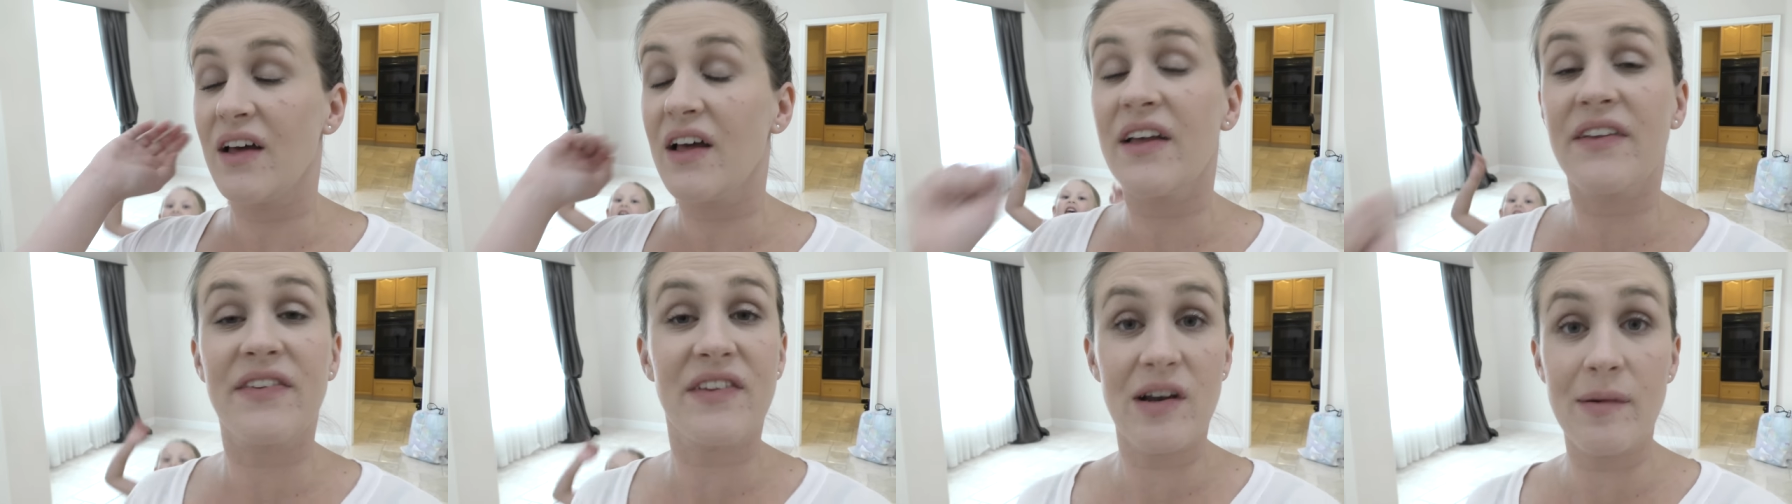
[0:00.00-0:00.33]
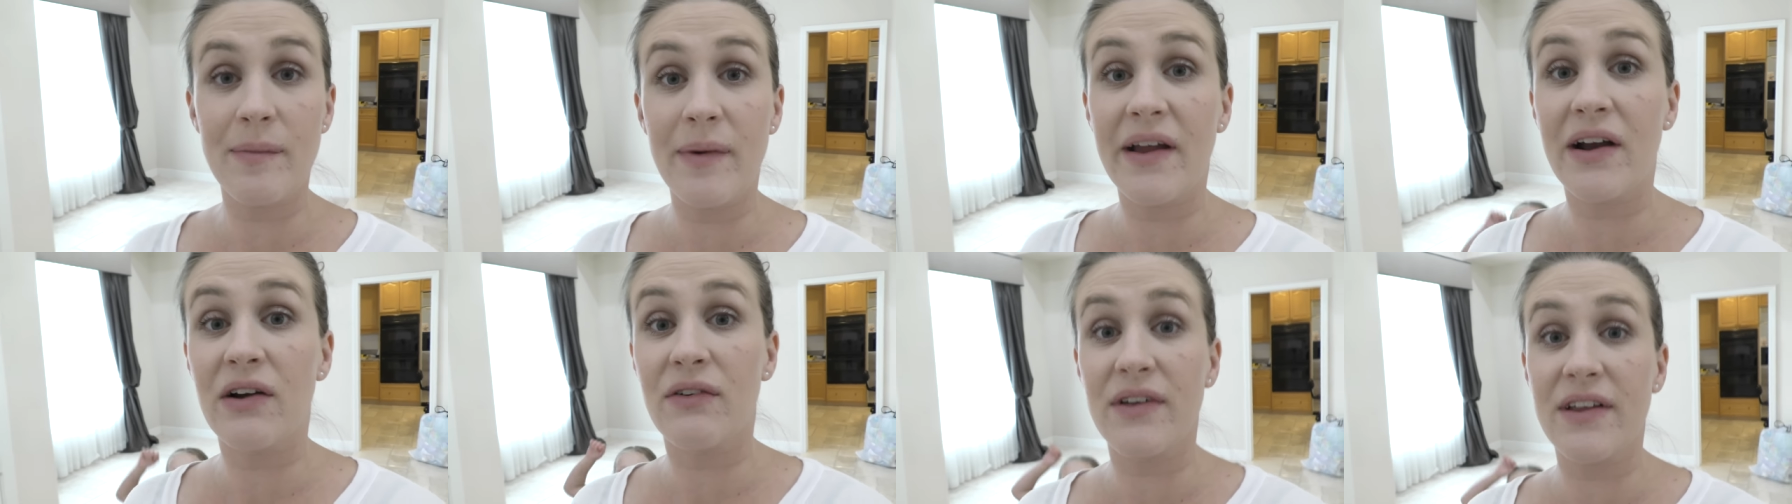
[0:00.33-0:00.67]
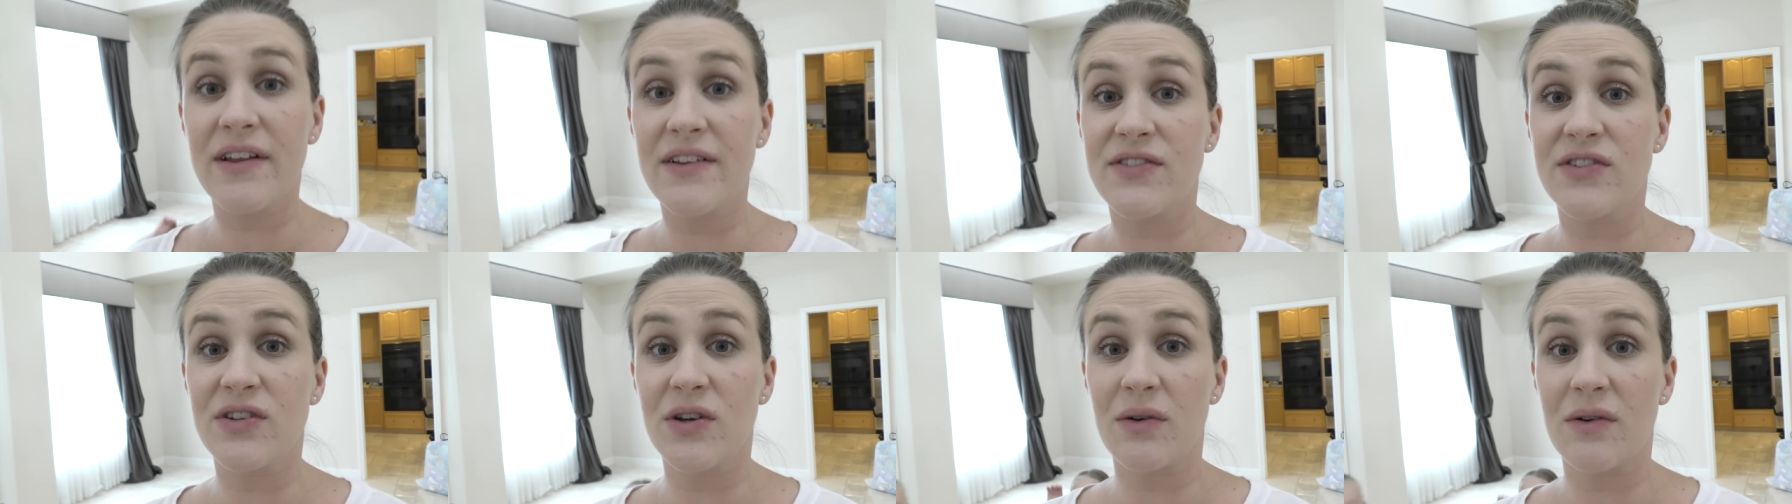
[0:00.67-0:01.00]
is gonna be here
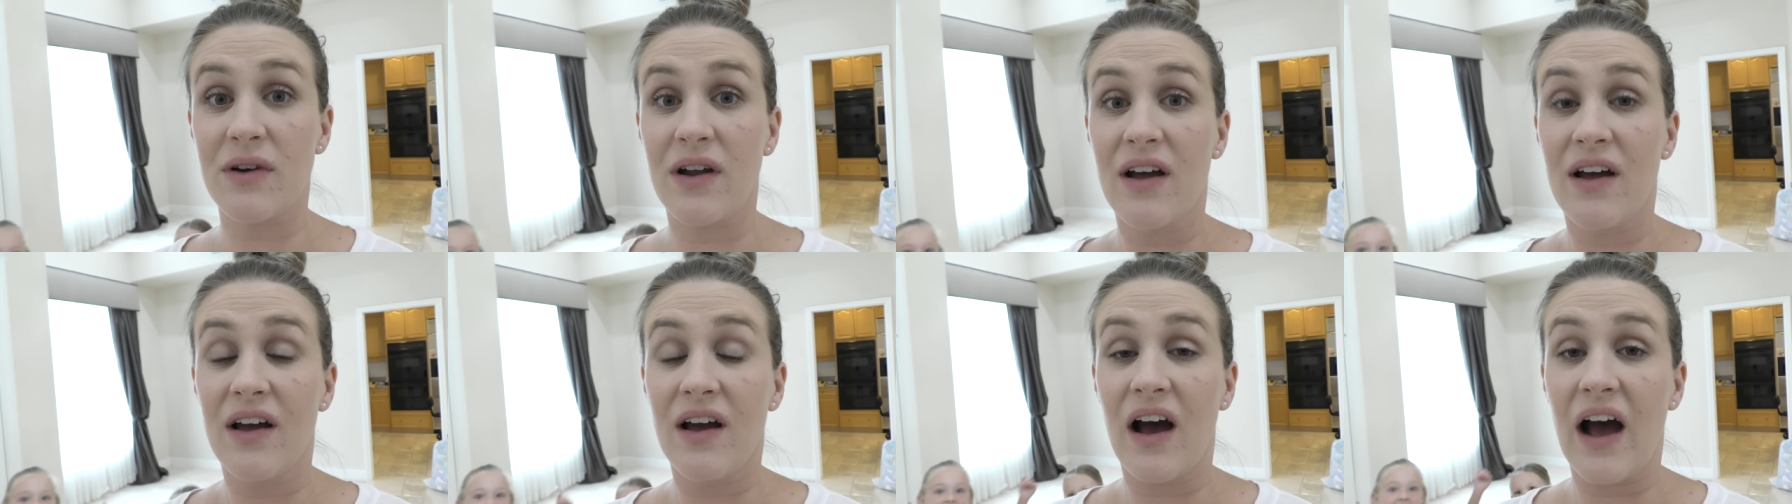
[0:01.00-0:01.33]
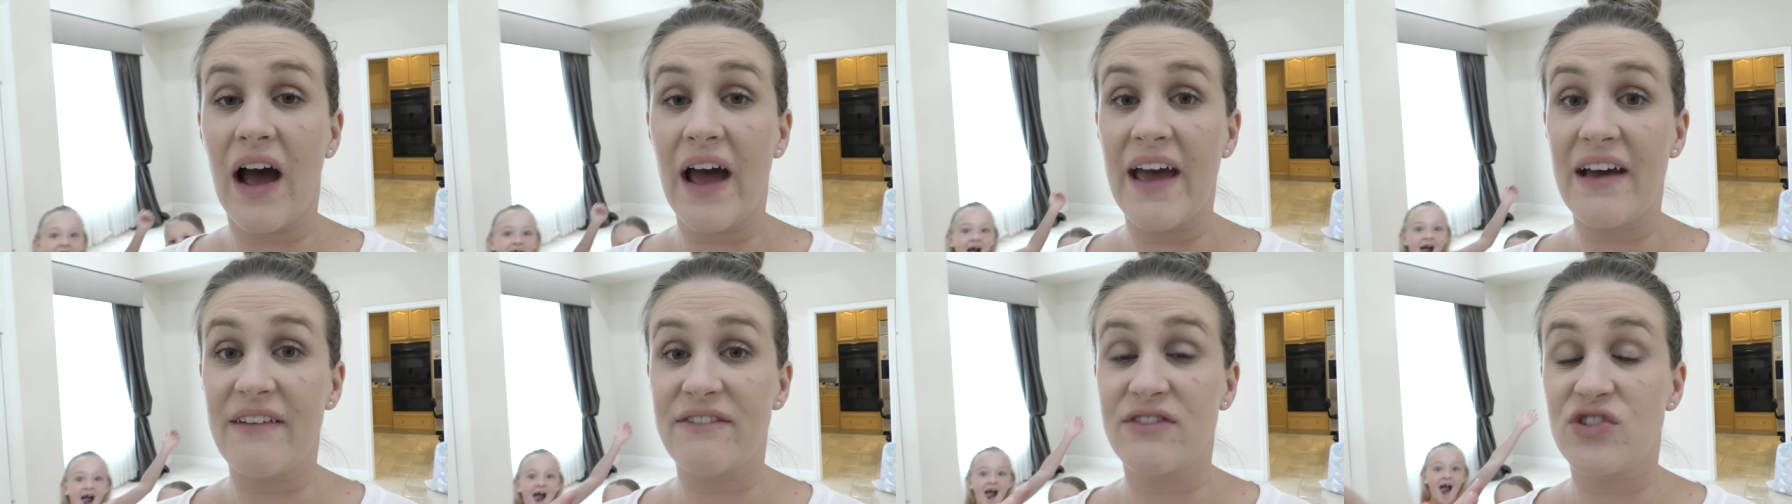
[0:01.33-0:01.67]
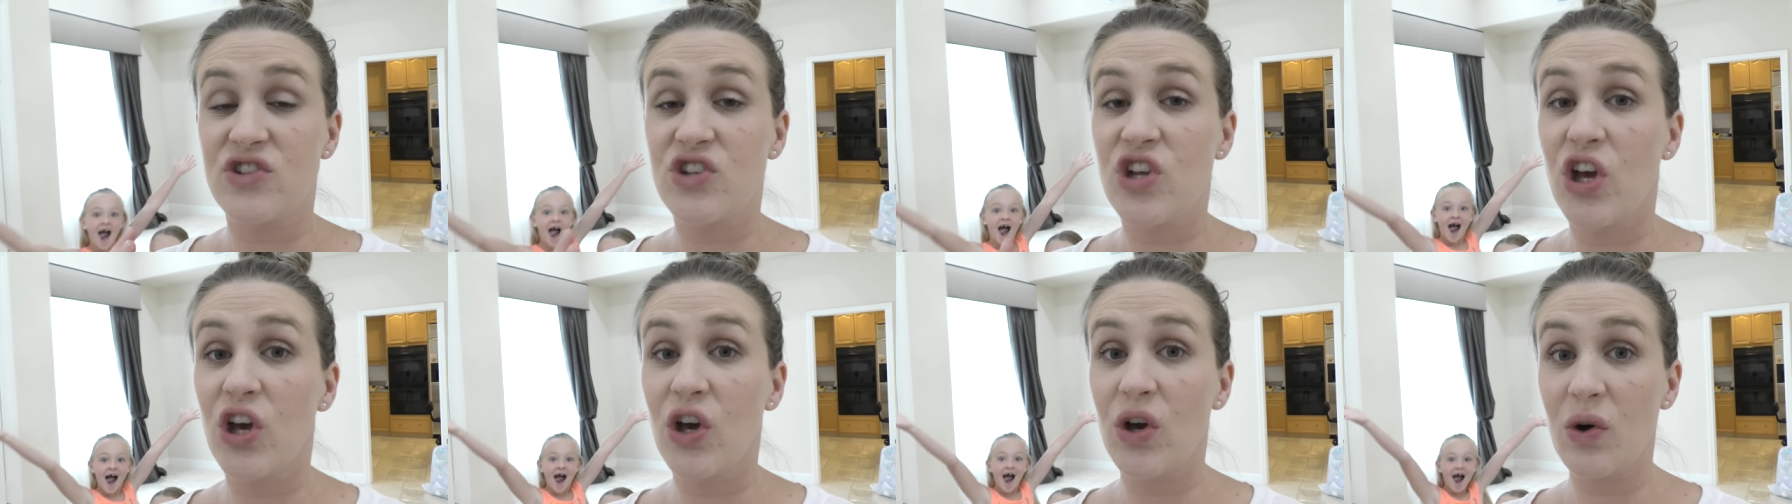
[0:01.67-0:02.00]
really soon. I
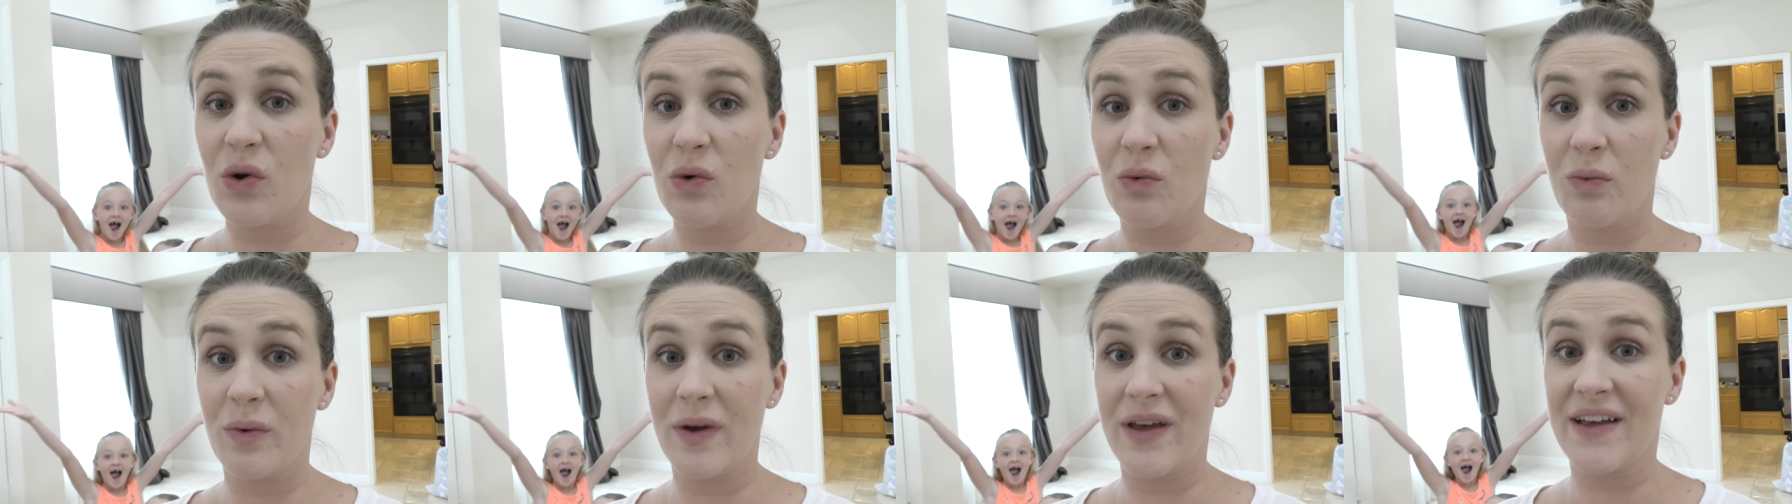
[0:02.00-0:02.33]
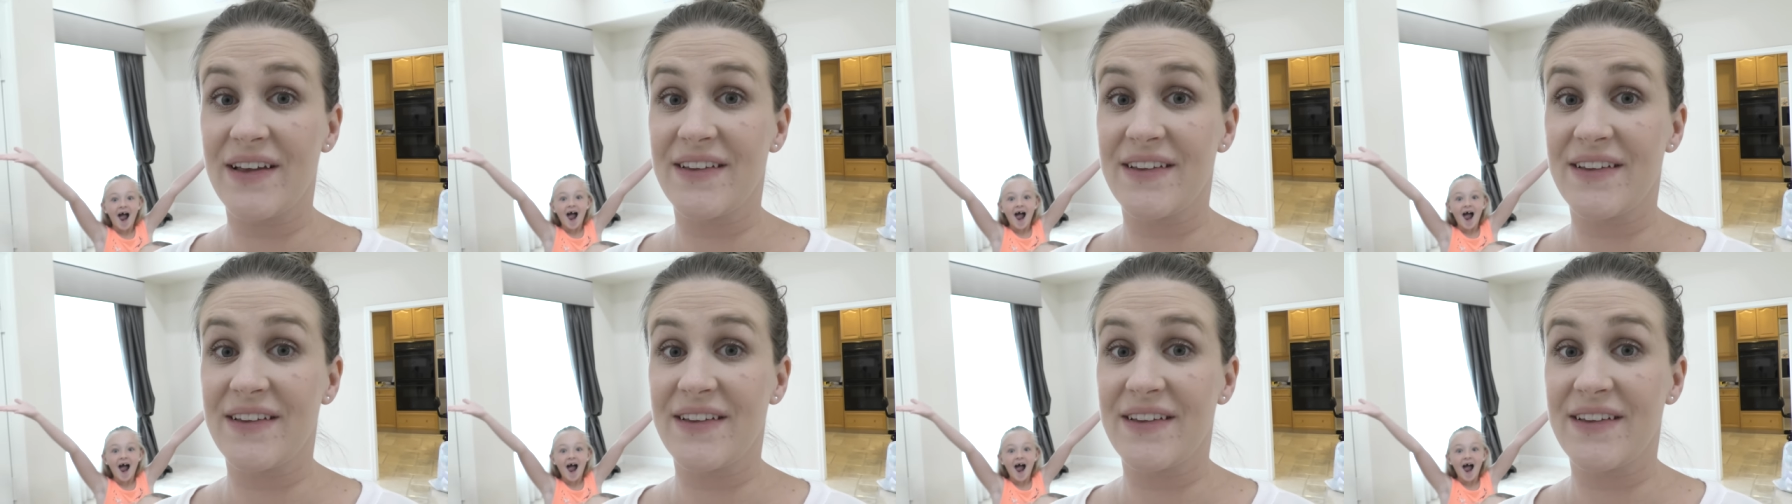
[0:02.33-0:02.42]
have 2